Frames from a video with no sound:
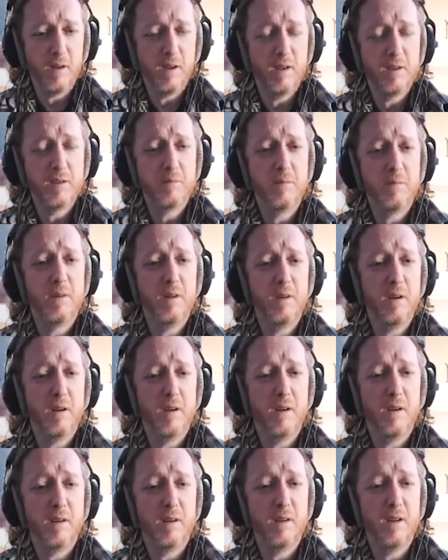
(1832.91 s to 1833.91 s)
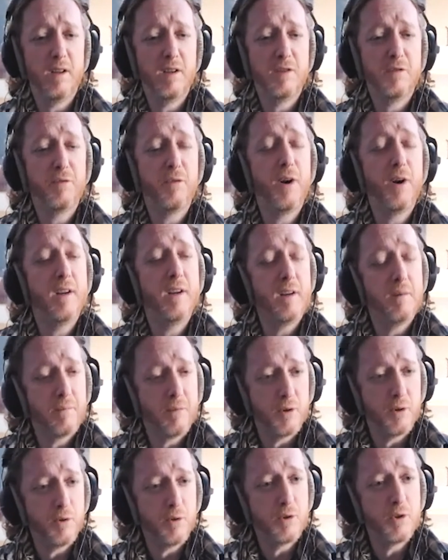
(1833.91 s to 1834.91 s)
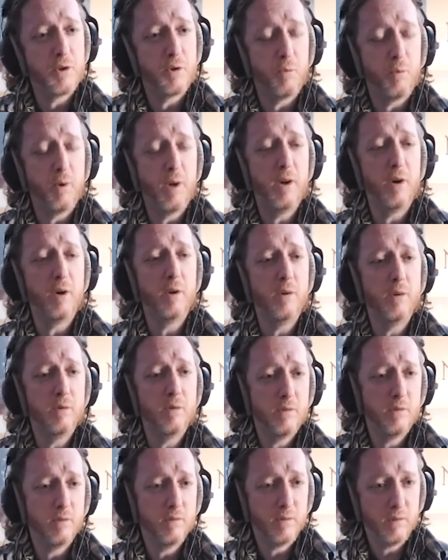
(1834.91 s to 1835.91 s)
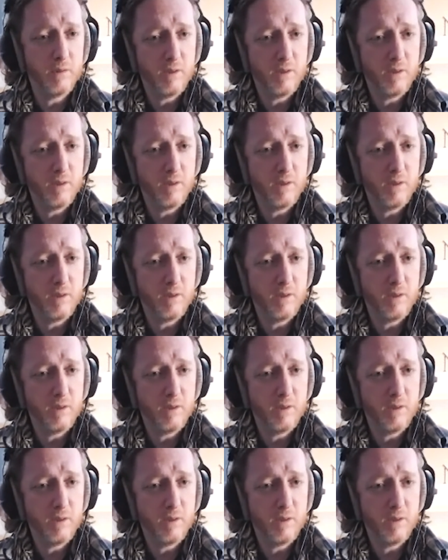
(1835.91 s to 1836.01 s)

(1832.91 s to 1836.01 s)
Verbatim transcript: his uh, his friend and producer Will